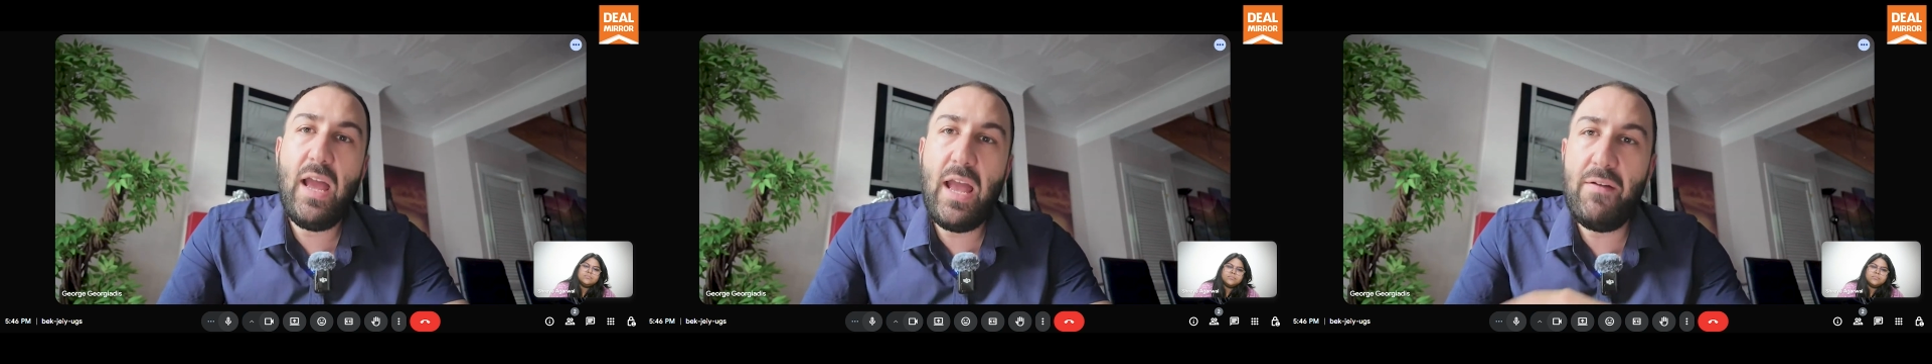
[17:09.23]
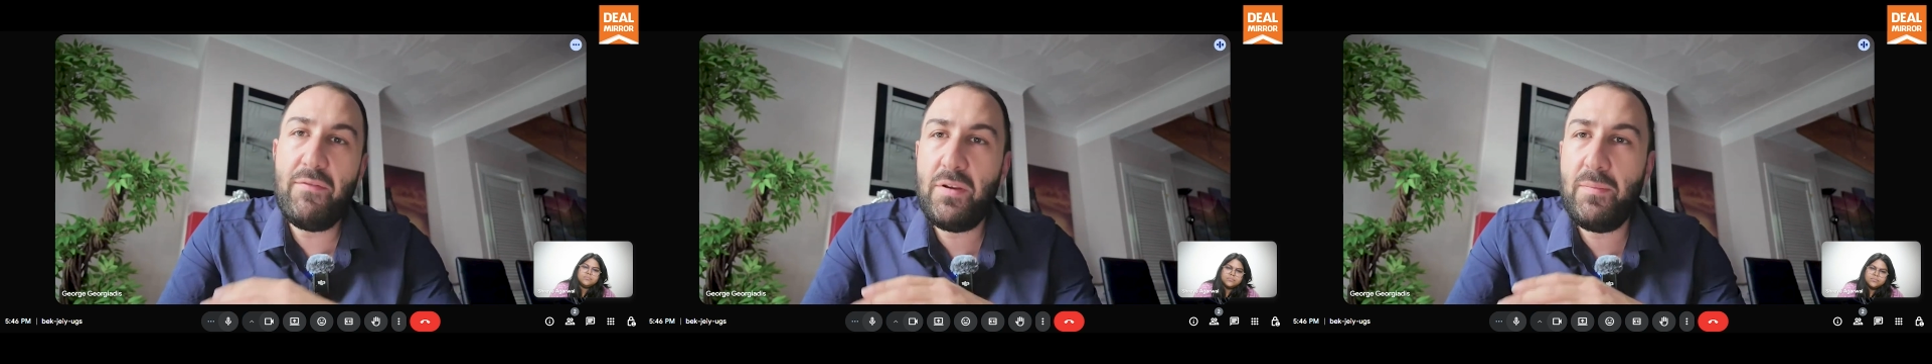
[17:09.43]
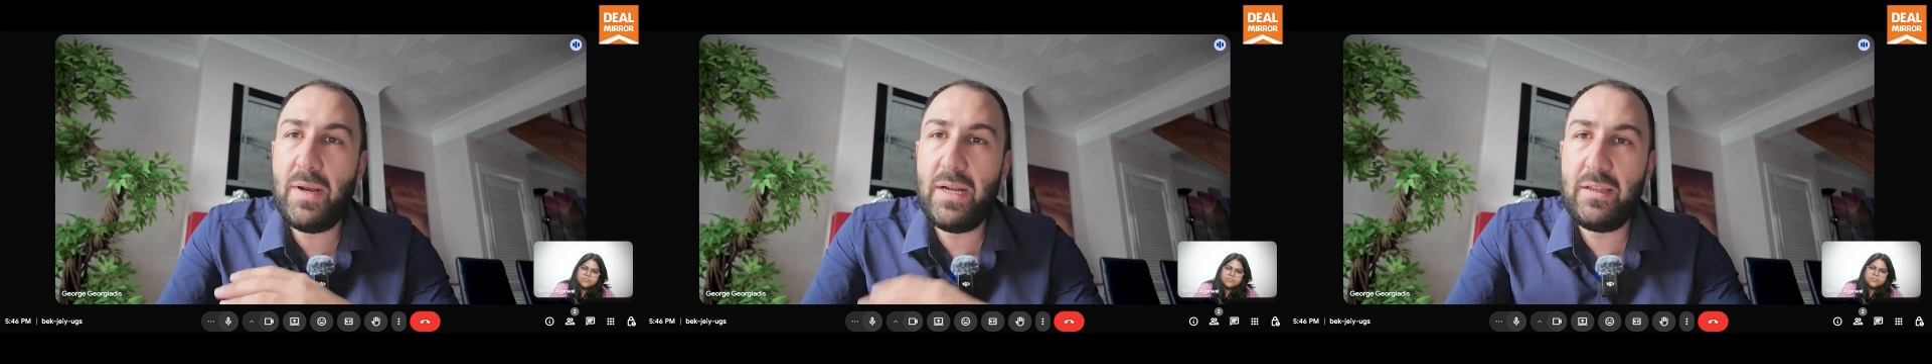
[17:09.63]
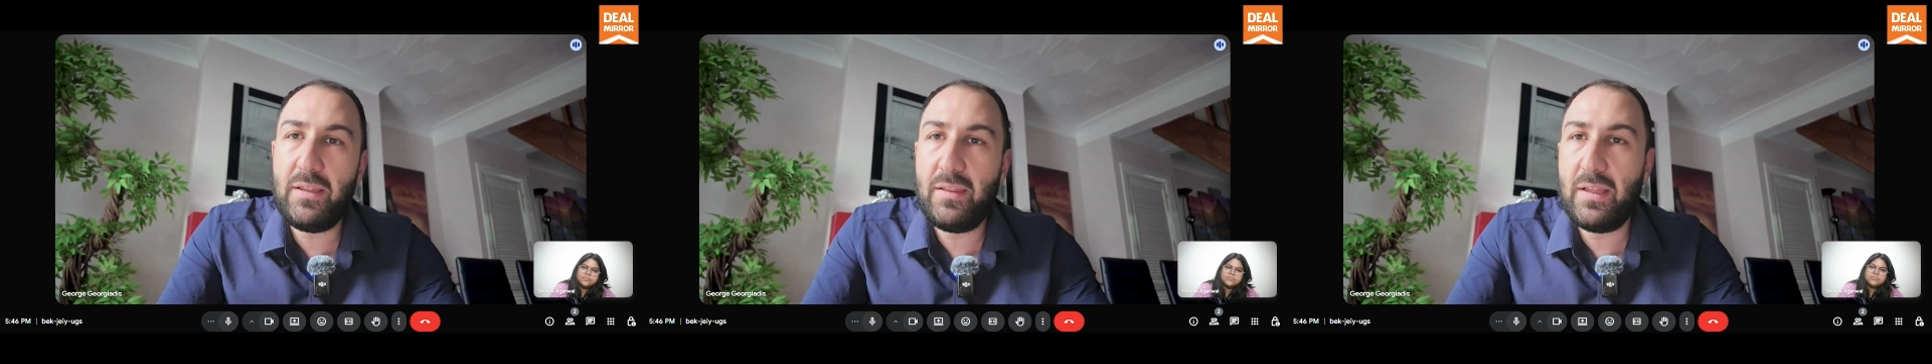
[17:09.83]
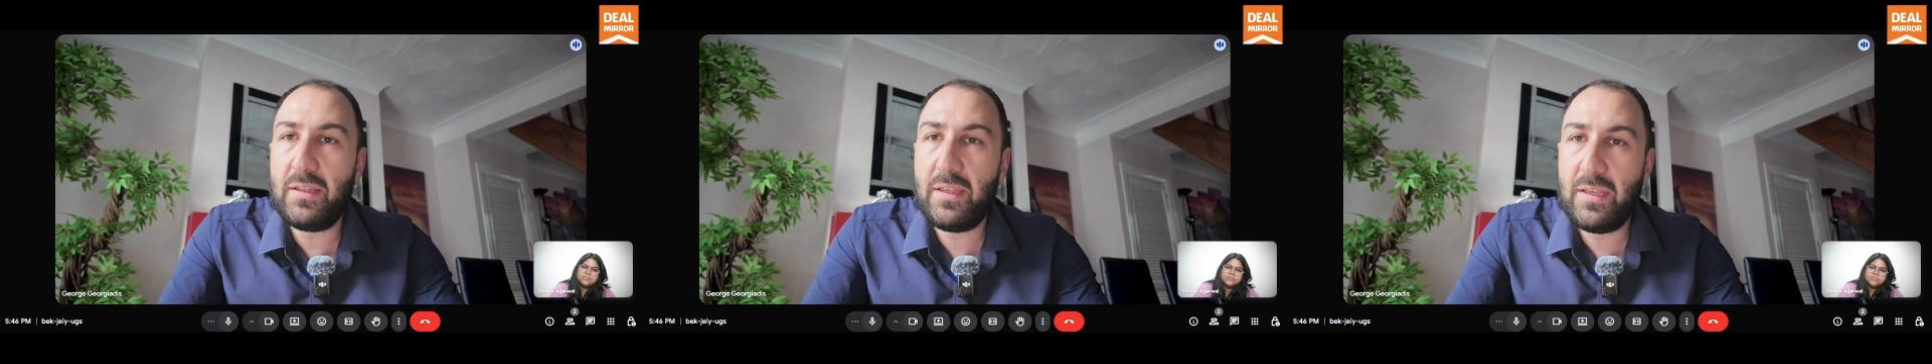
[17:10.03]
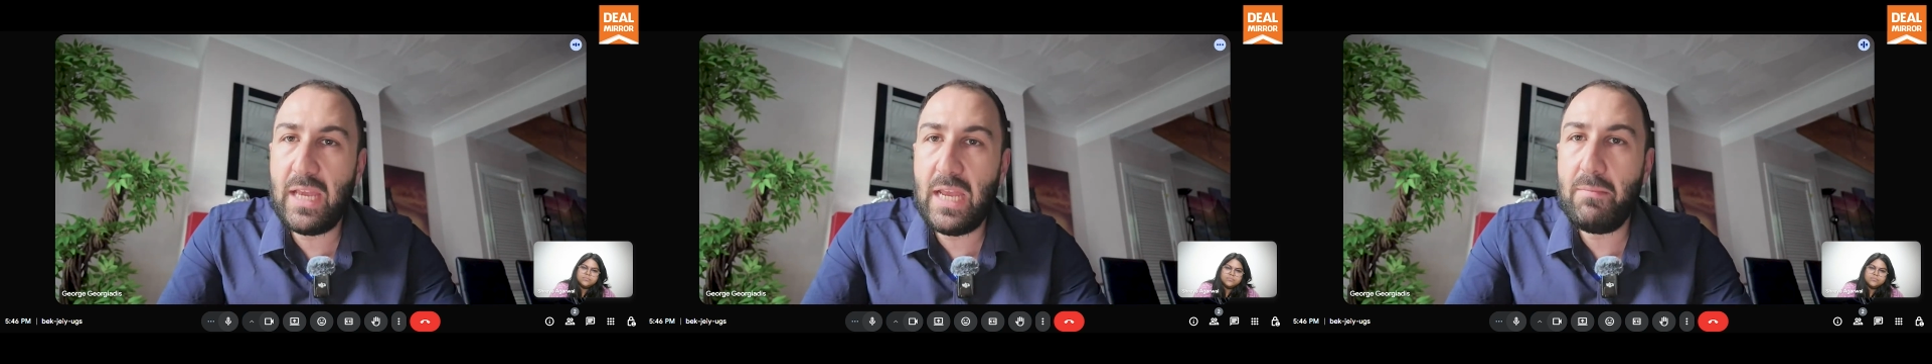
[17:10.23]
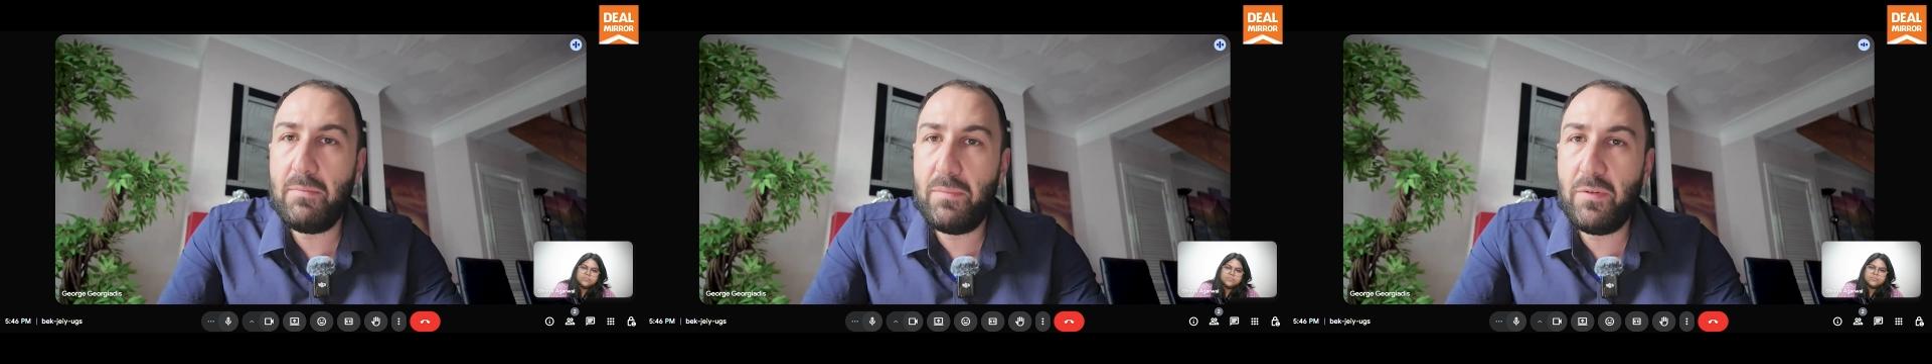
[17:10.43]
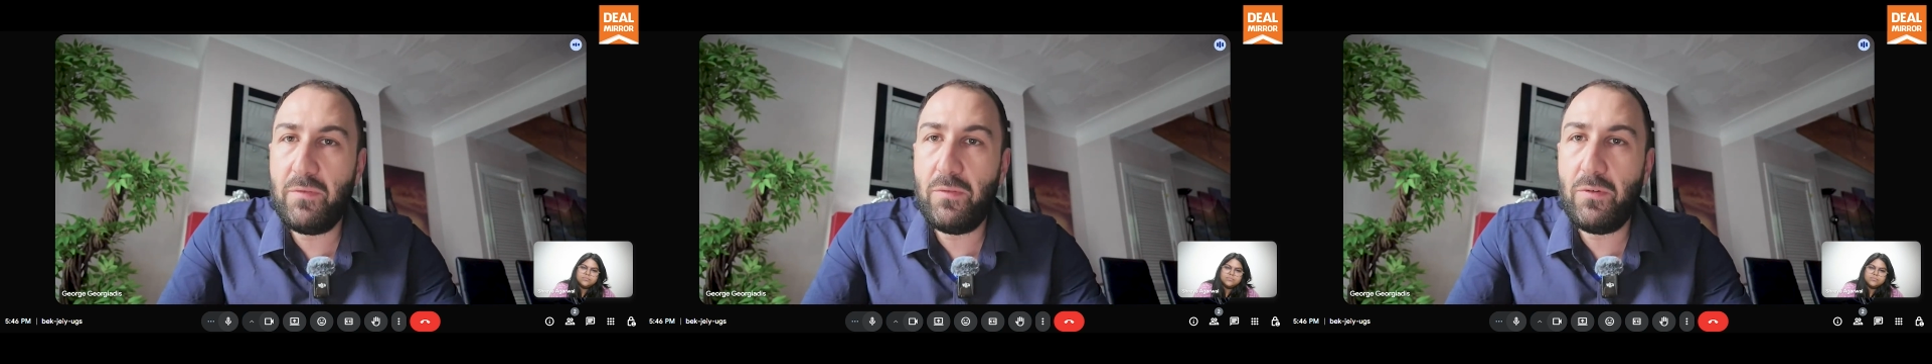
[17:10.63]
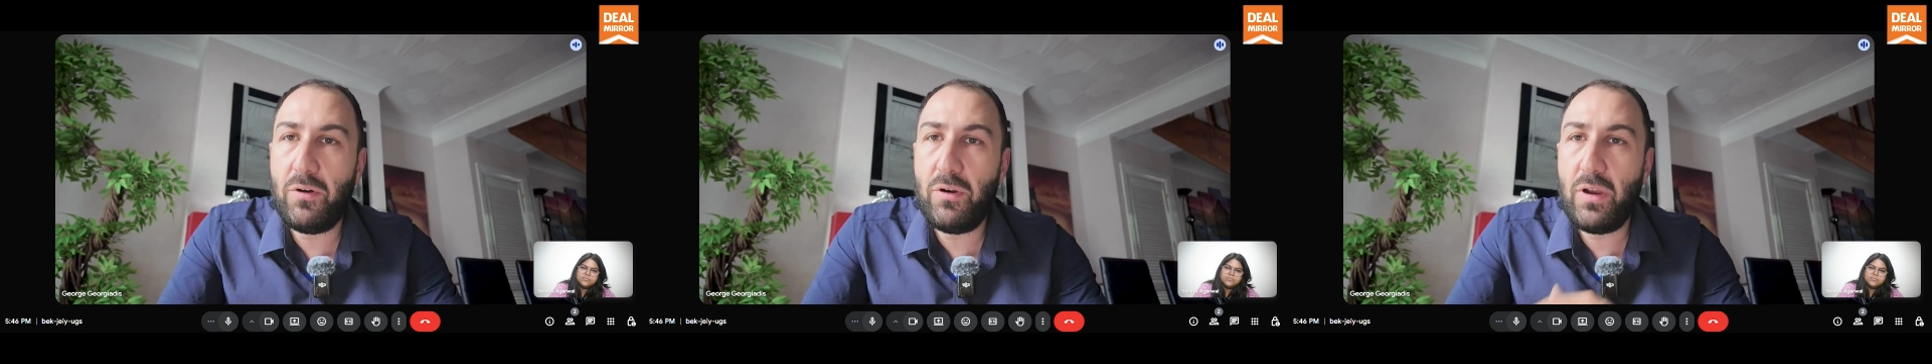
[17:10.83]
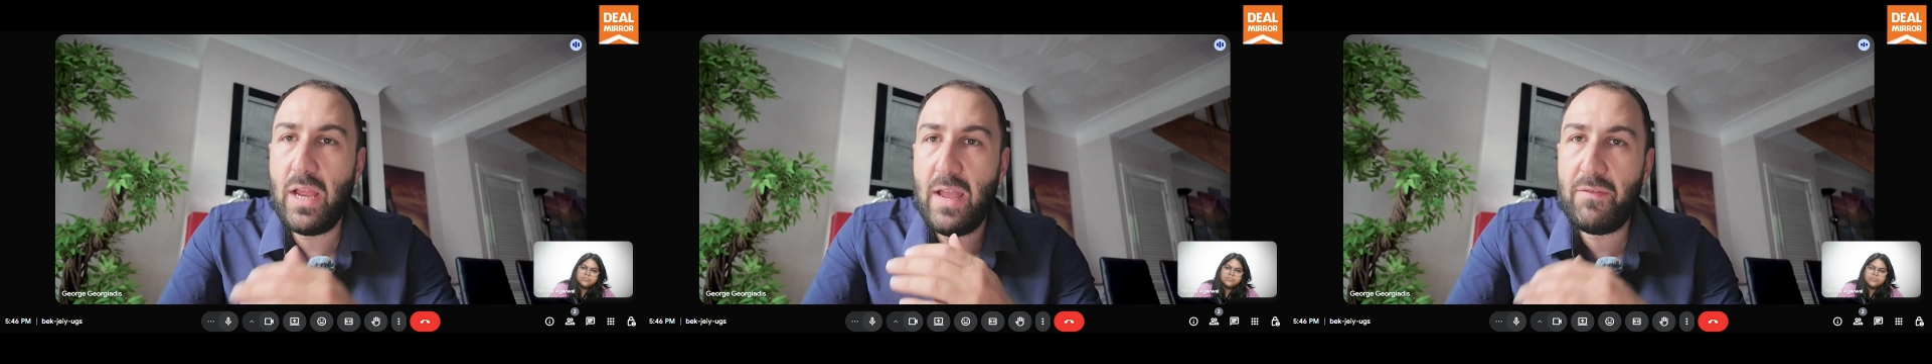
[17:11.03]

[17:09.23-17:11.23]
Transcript: everybody that came before.